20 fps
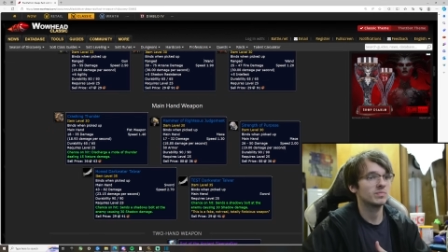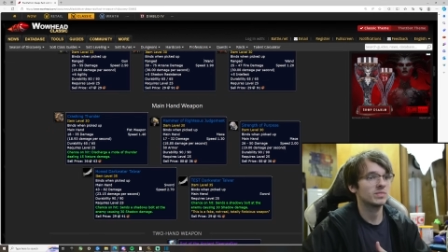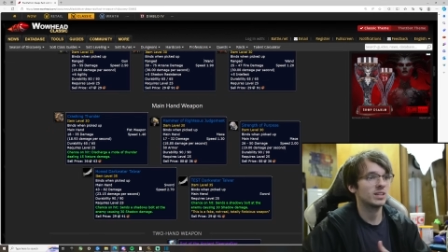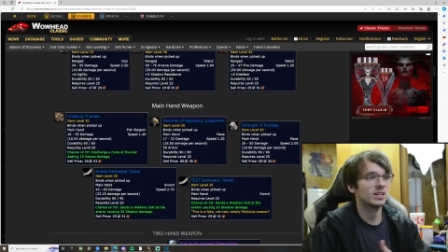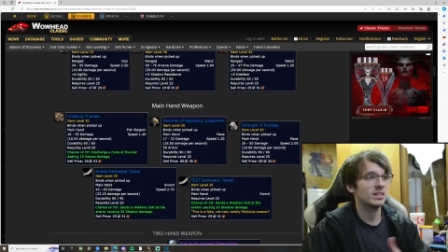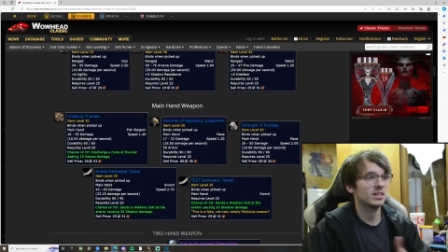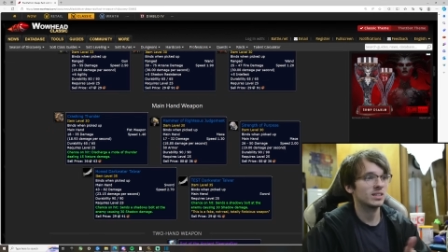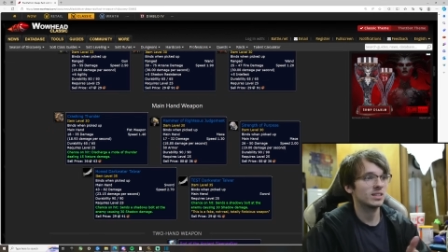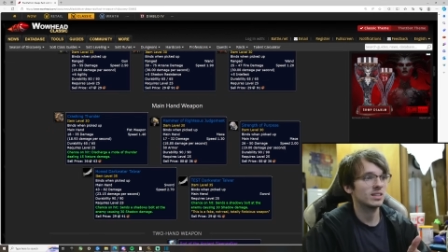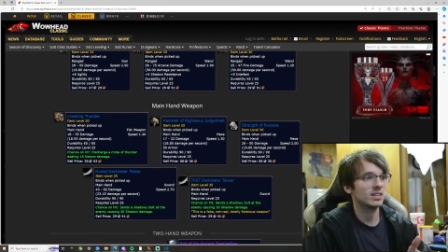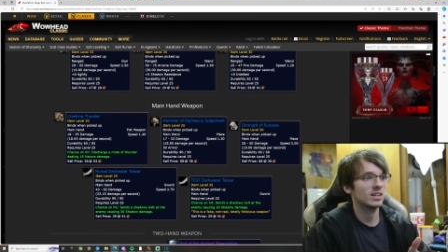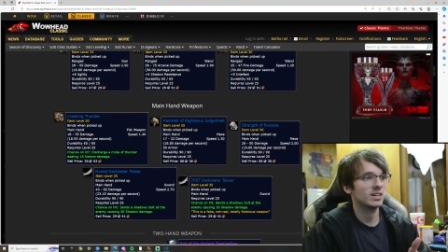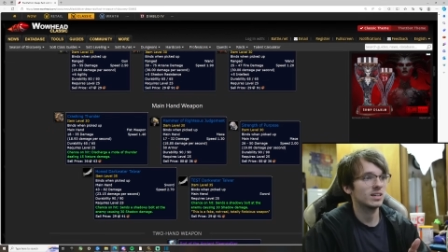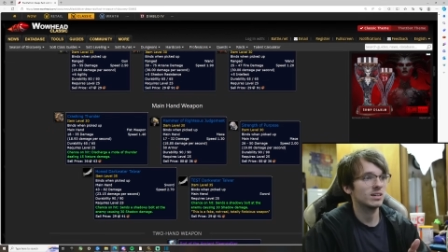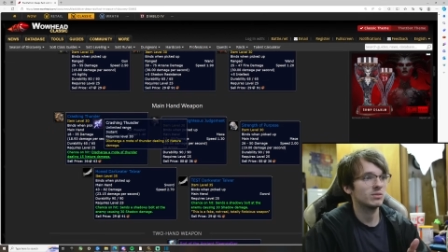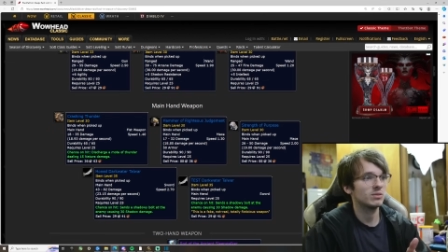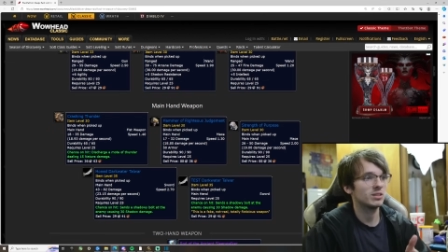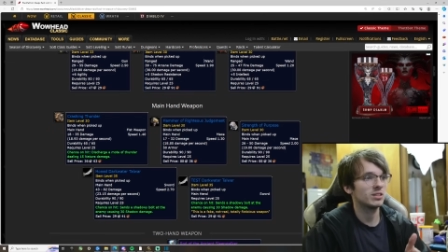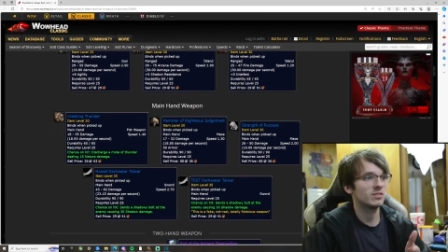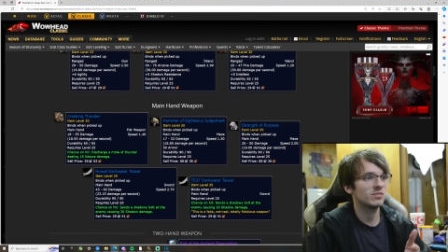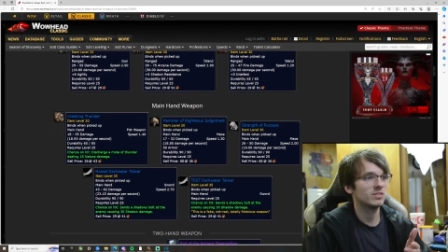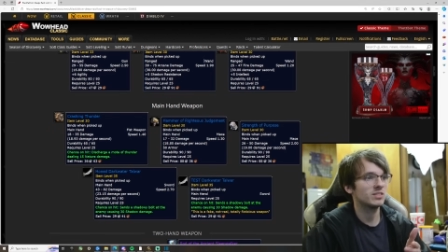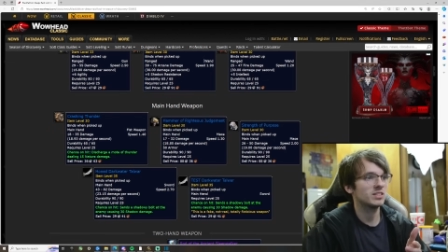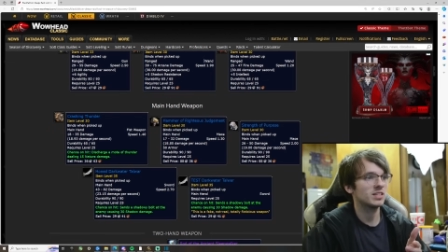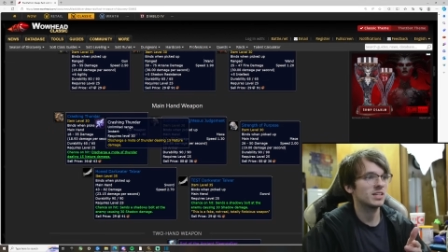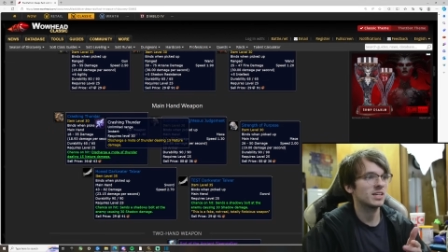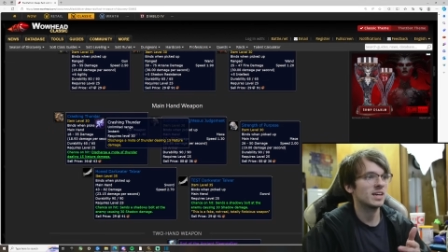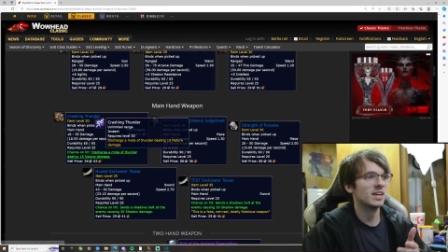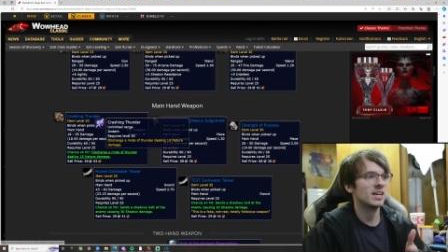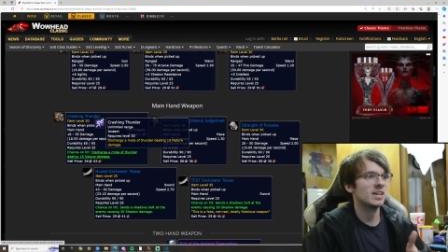I like that. I wonder if it's
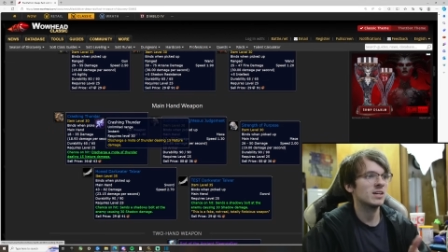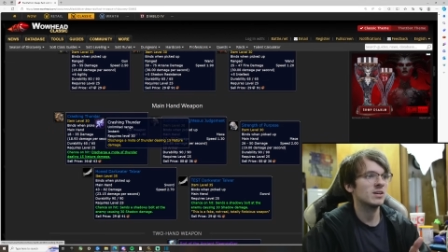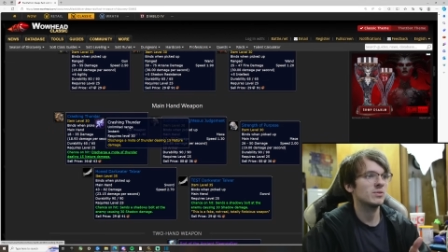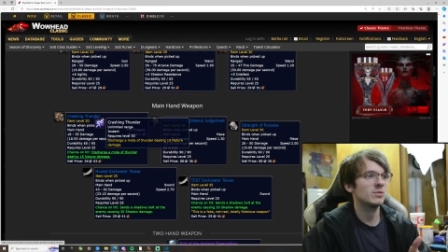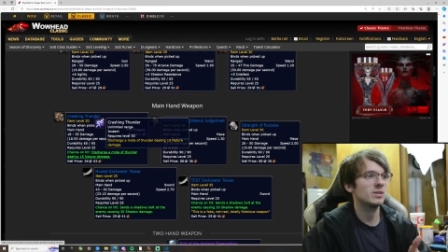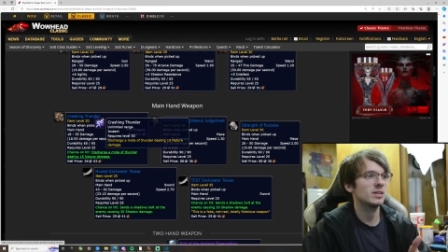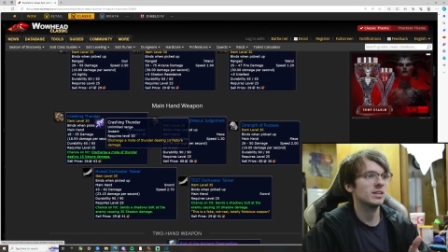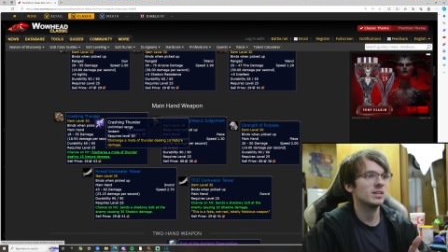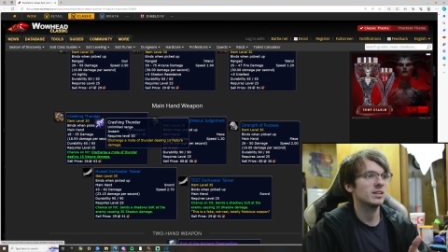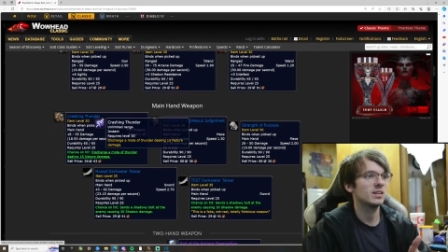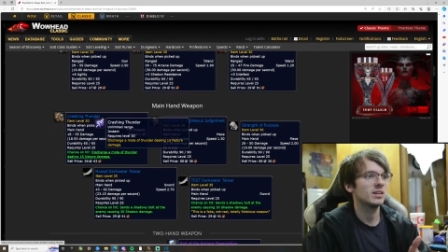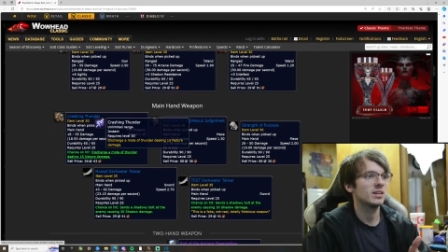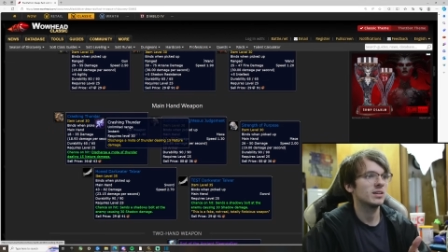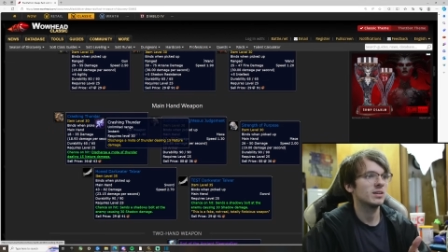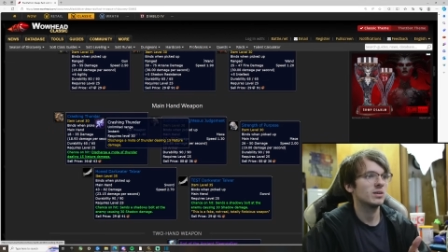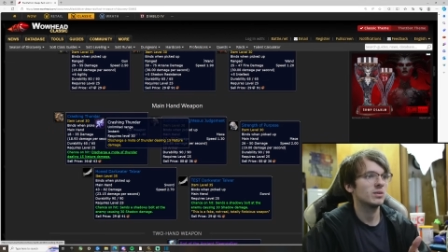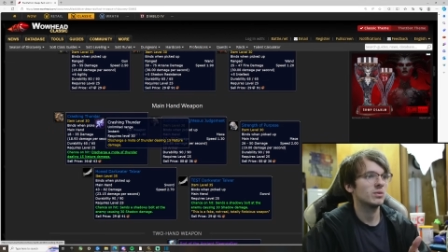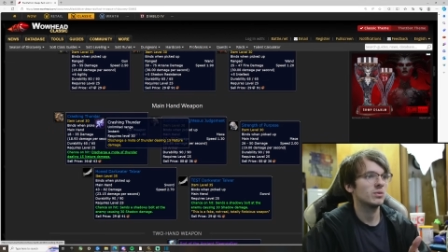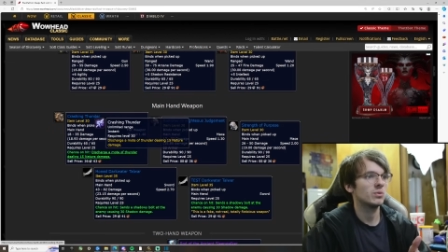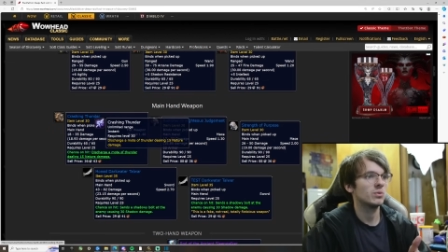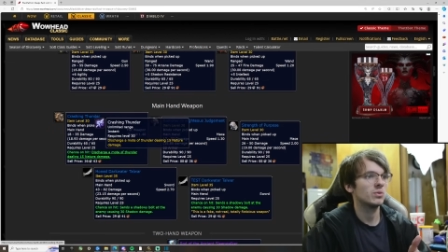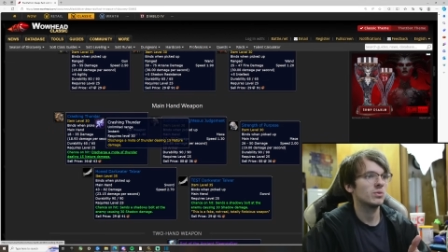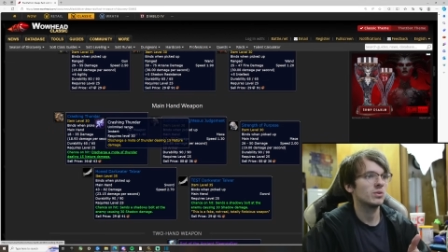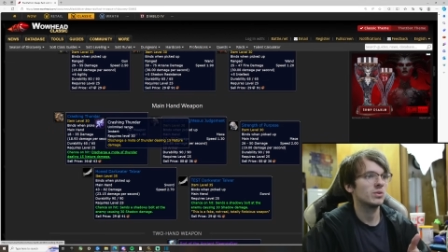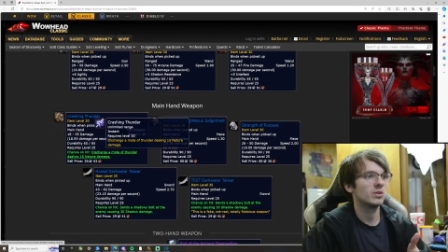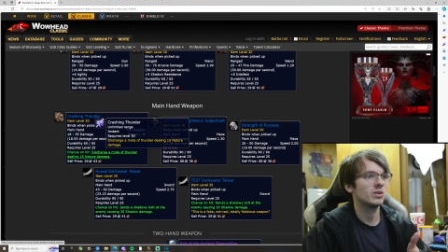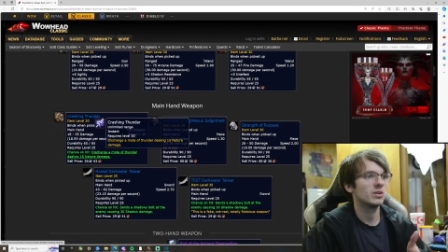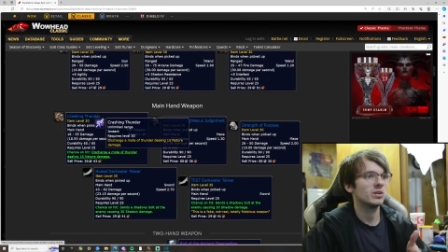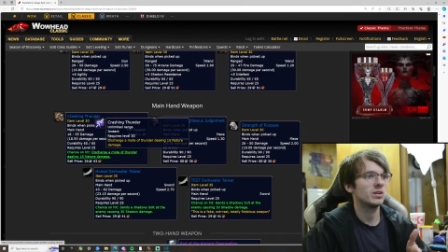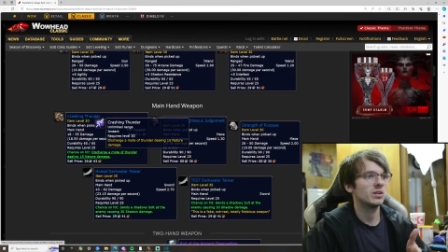like AoE
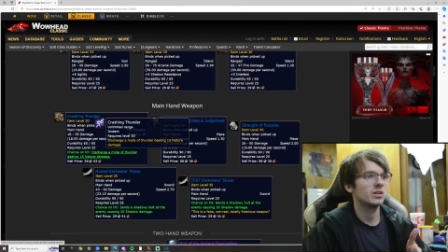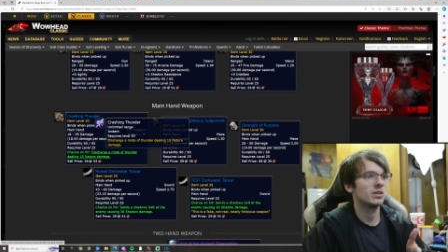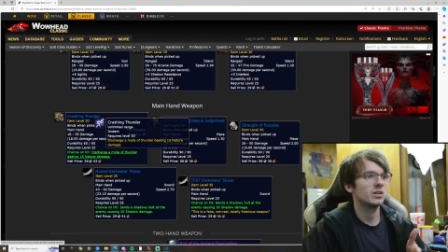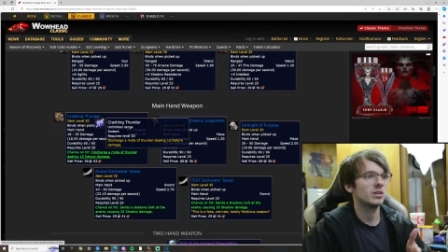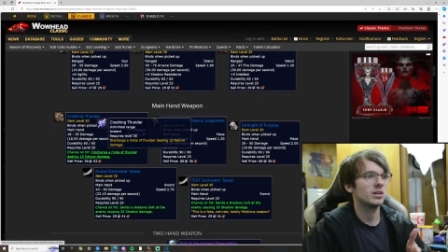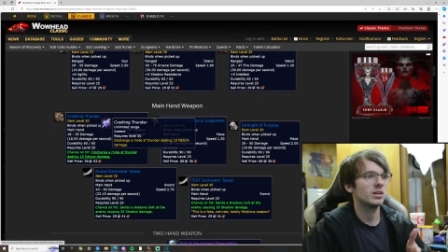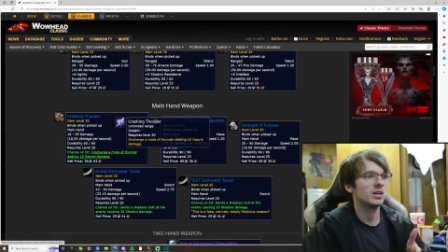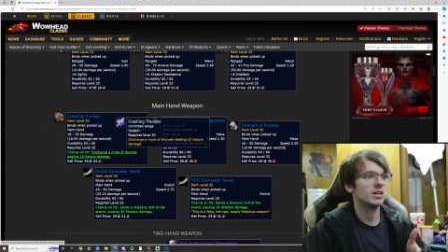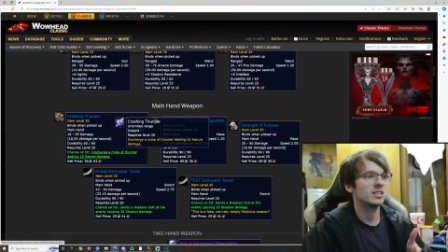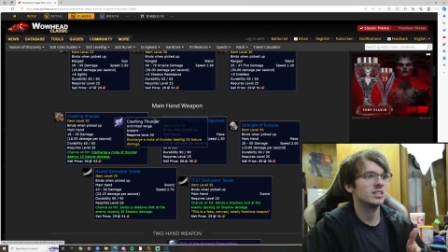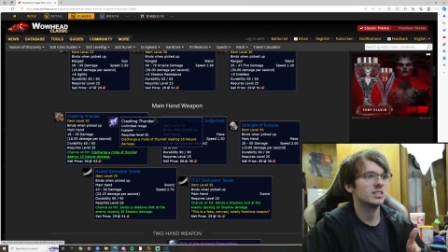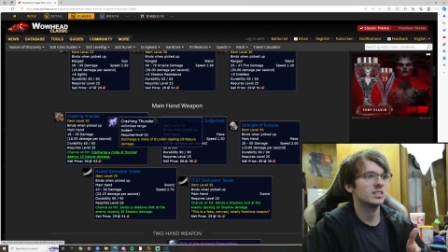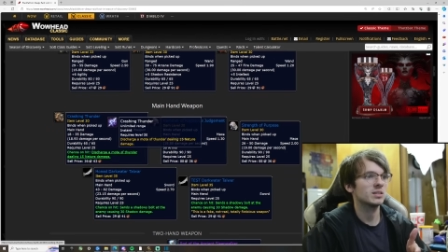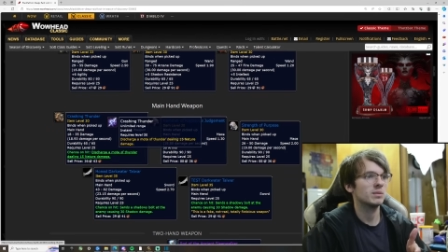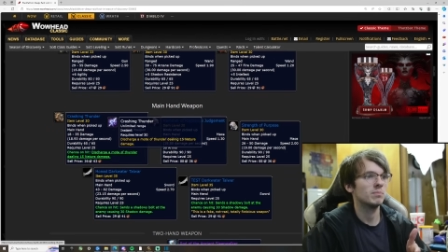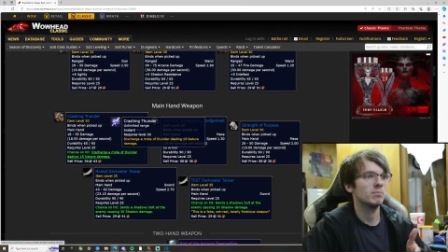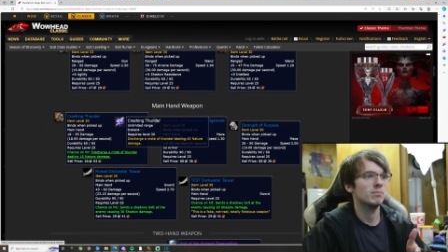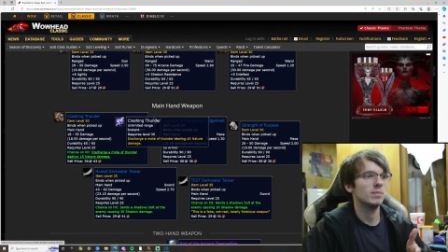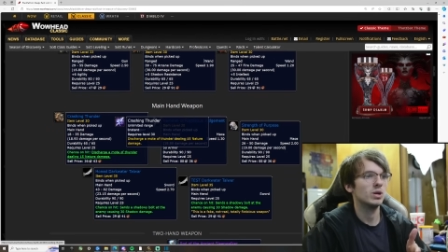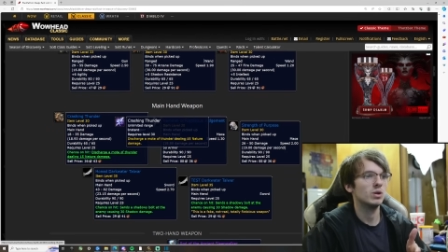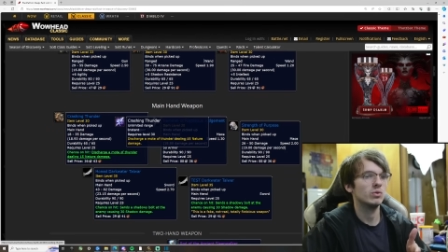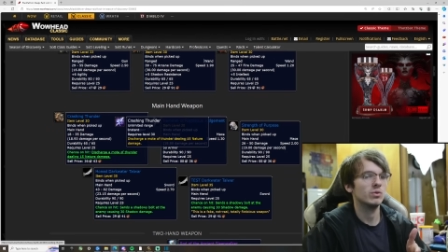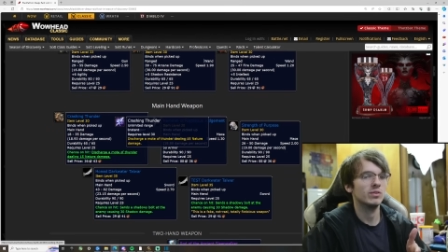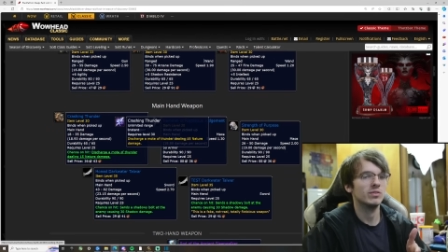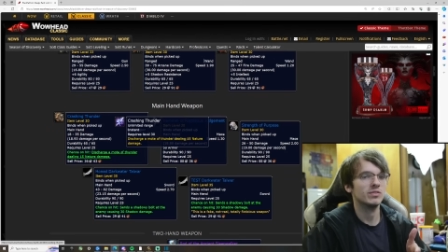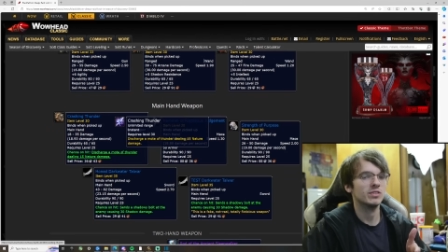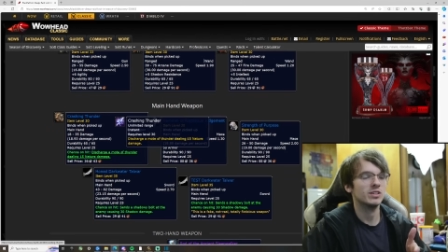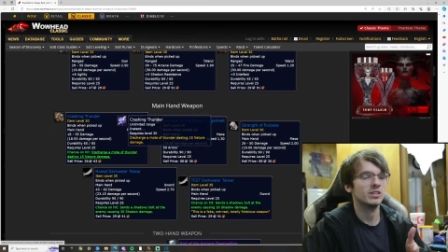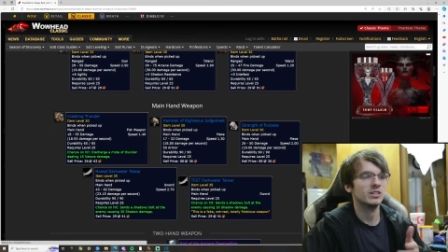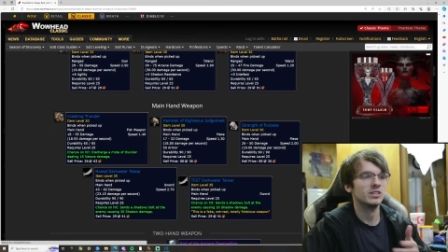or this is a moat with
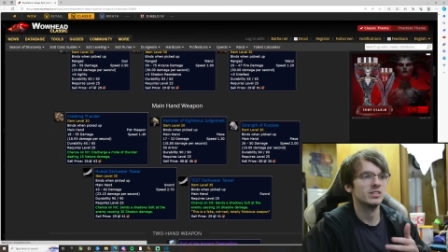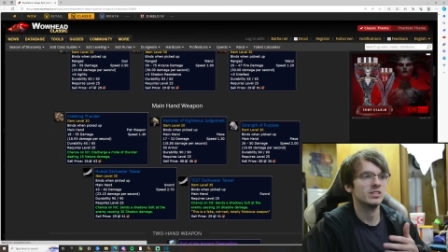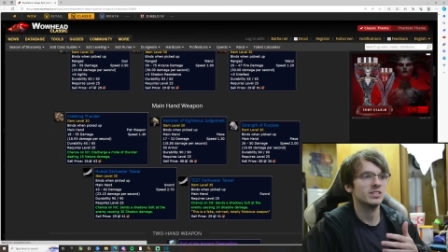thunder.